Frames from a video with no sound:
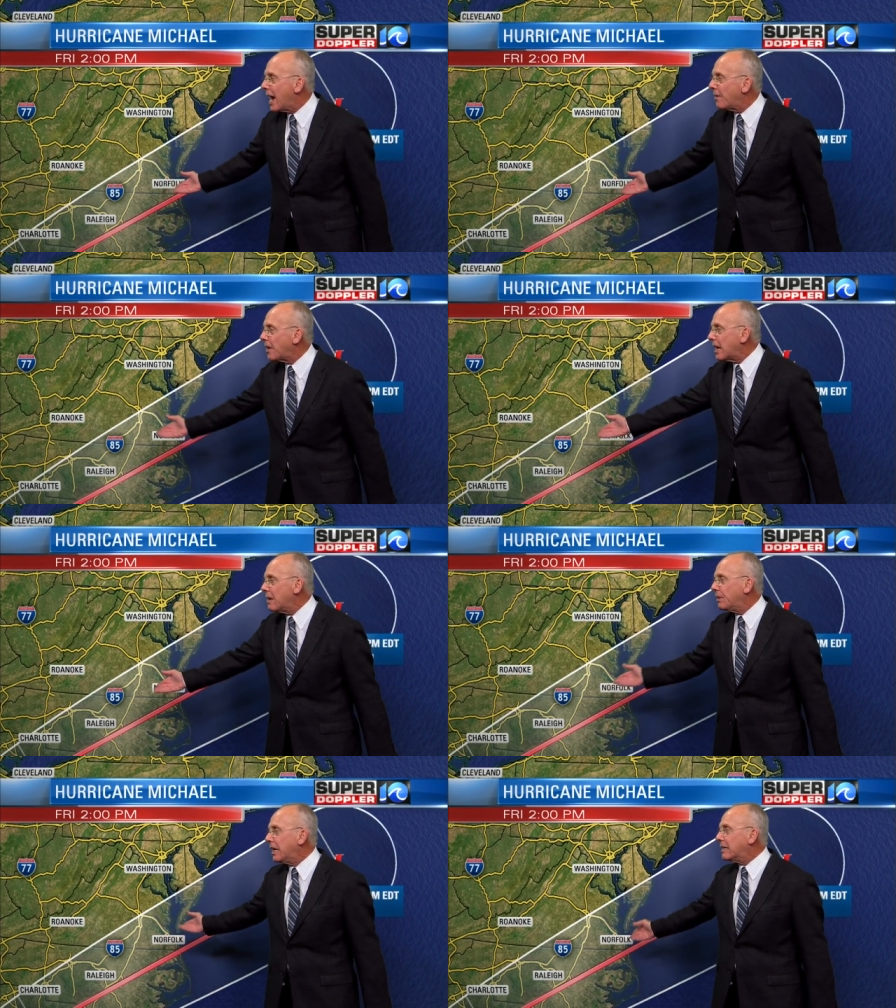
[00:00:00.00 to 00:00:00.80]
I think
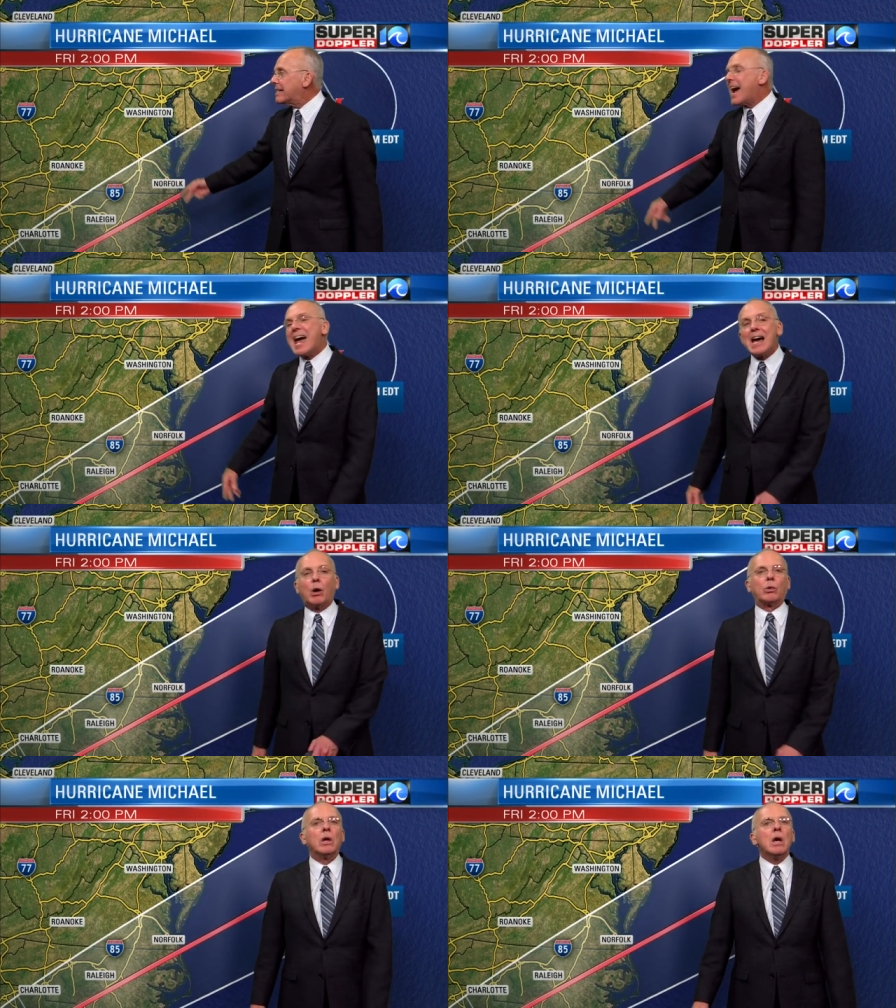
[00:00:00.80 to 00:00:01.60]
even in
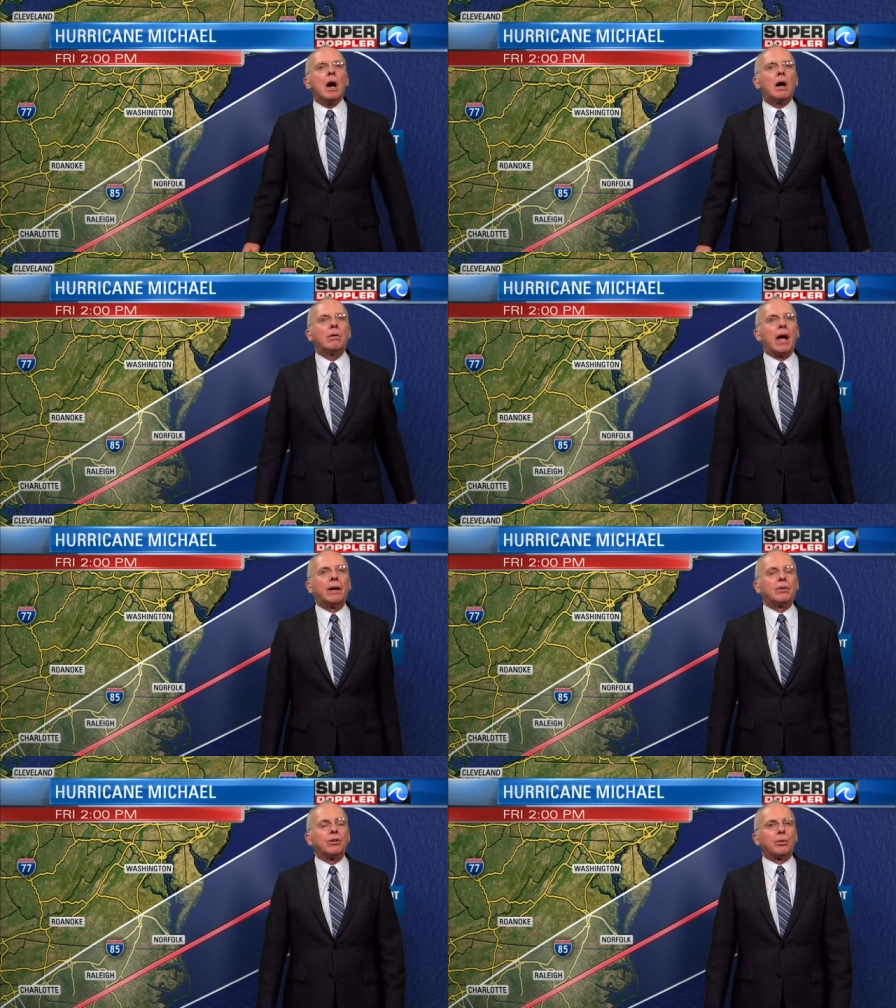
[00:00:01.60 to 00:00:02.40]
town
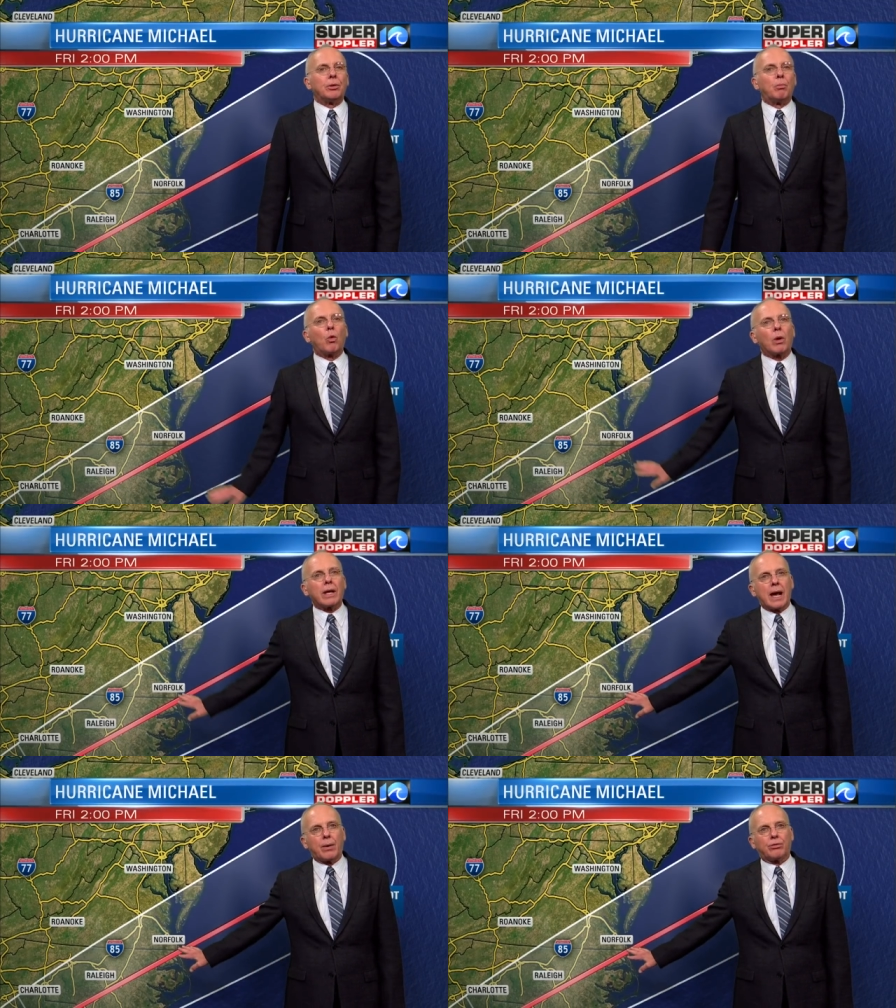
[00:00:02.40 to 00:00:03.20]
uh, during the
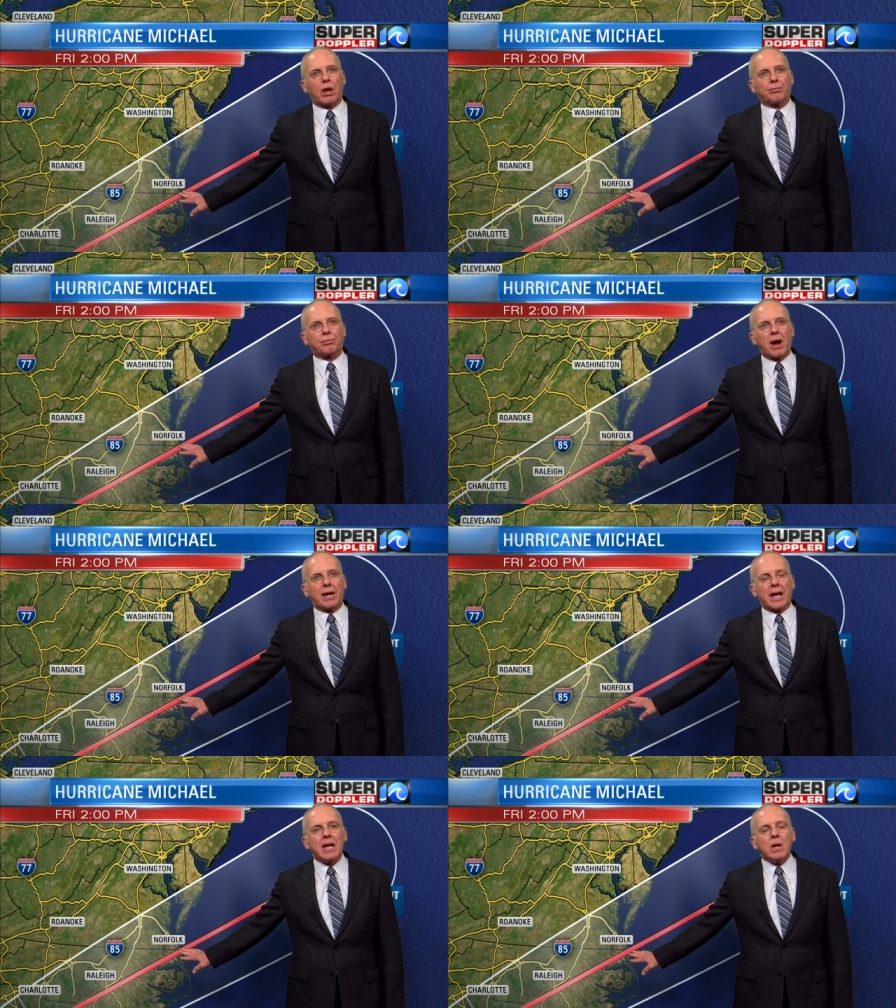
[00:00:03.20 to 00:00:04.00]
morning hours on
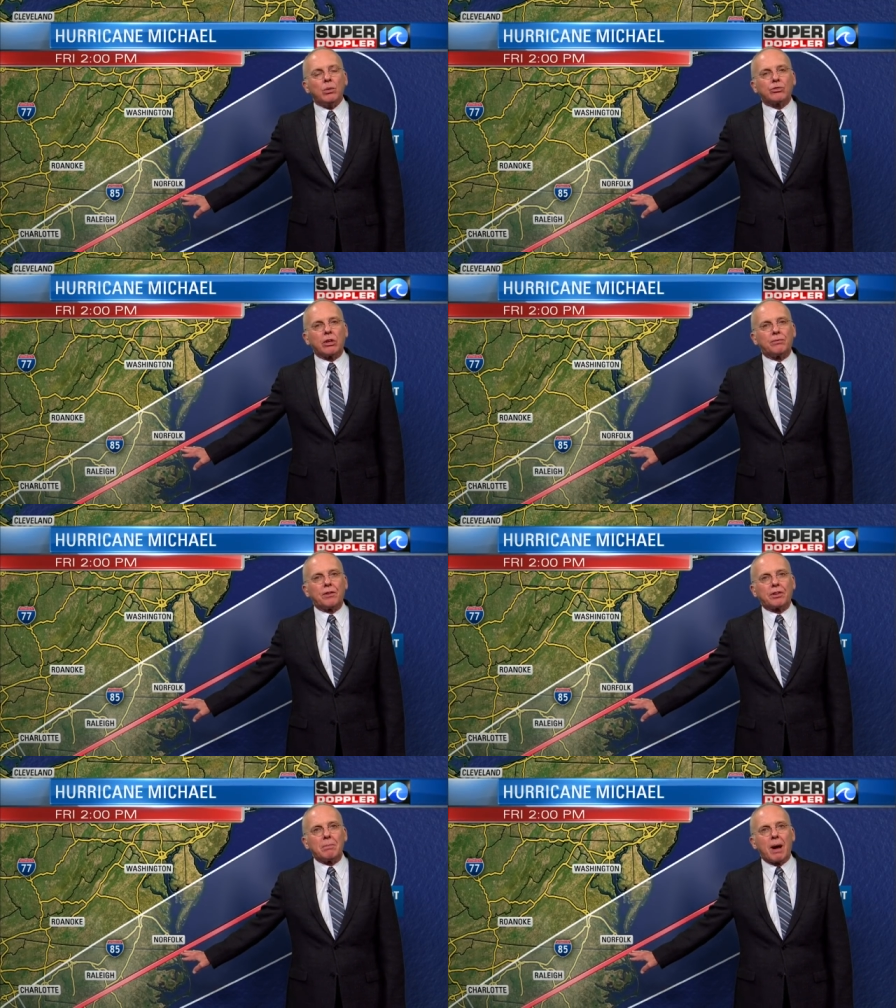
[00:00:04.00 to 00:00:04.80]
Friday, we'll see
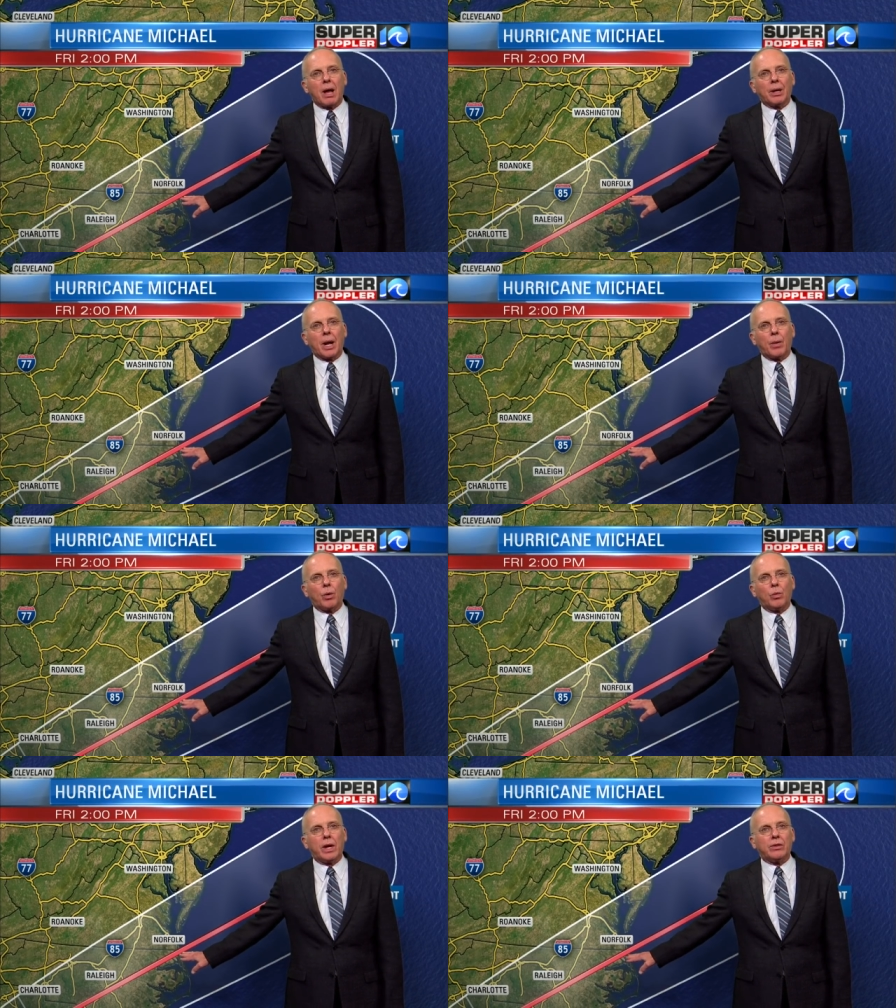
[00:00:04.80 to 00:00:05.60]
50 mile an
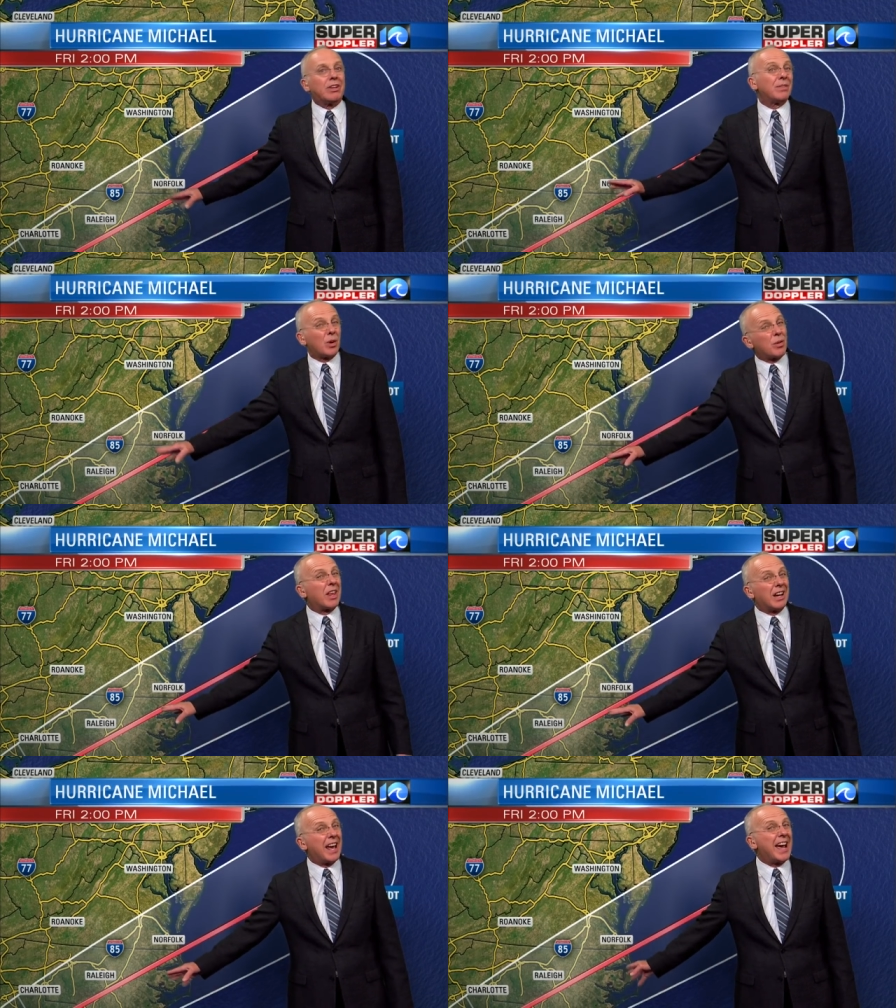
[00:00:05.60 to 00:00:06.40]
hour winds, even over
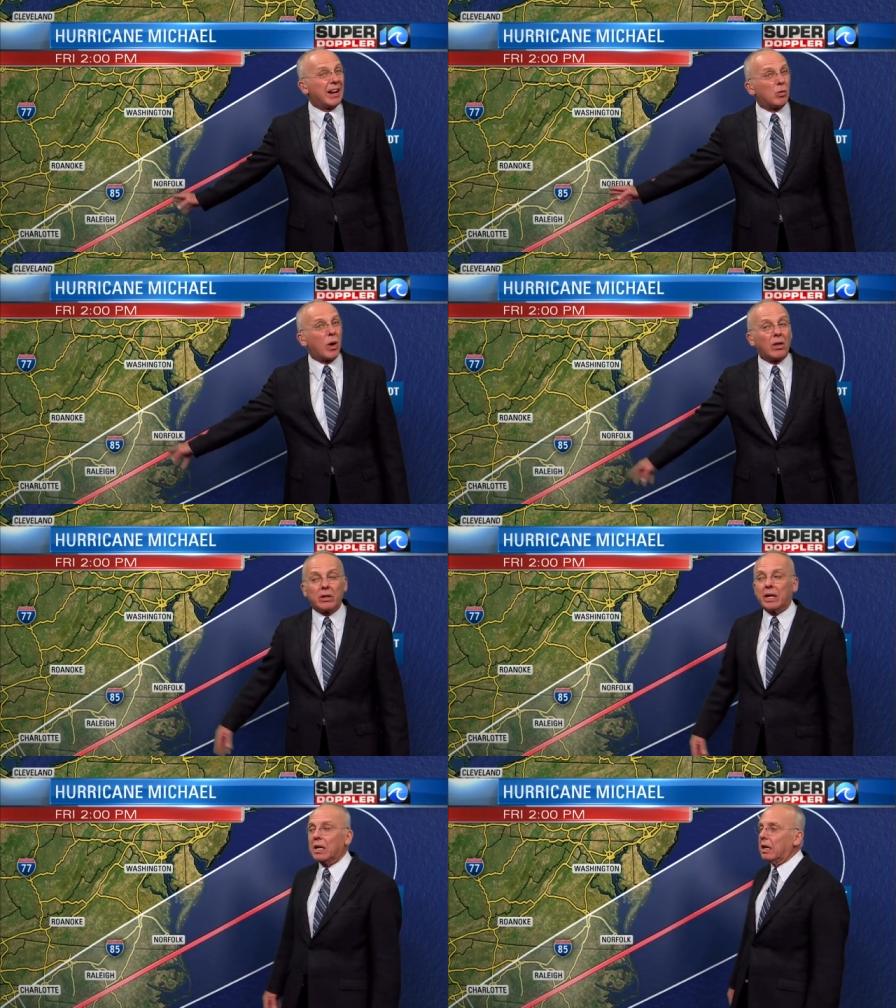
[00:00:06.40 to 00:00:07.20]
the land, well
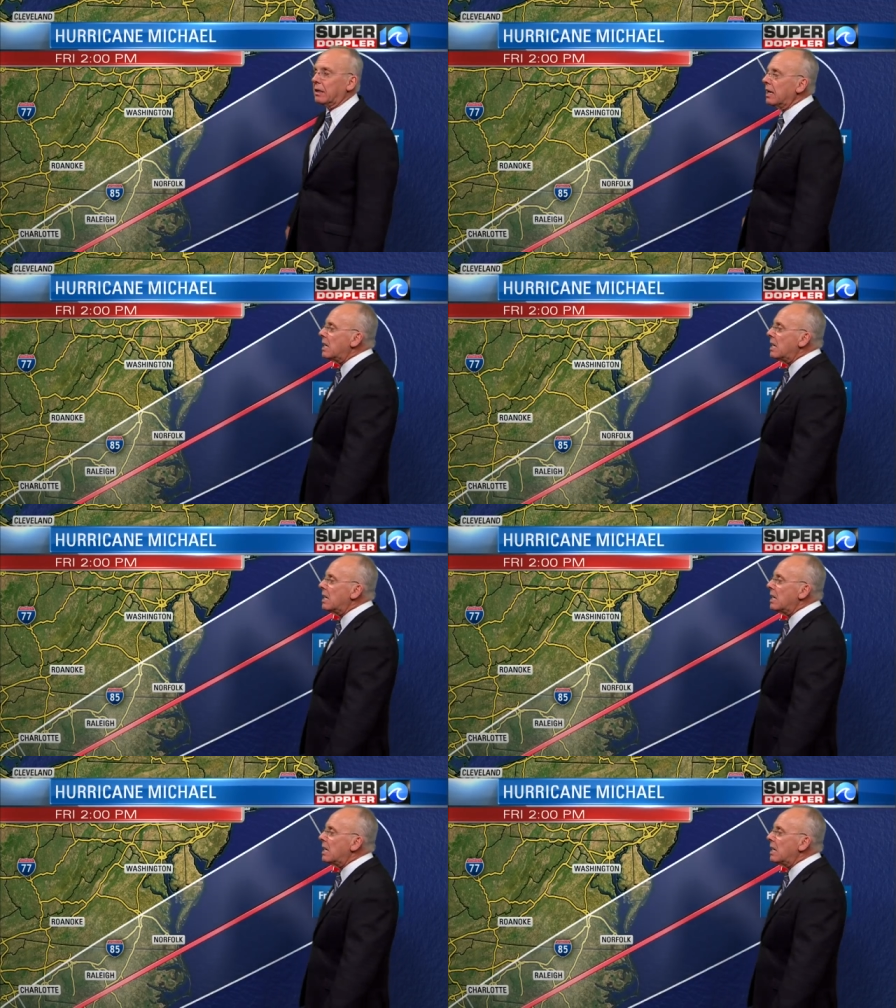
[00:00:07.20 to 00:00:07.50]
inland.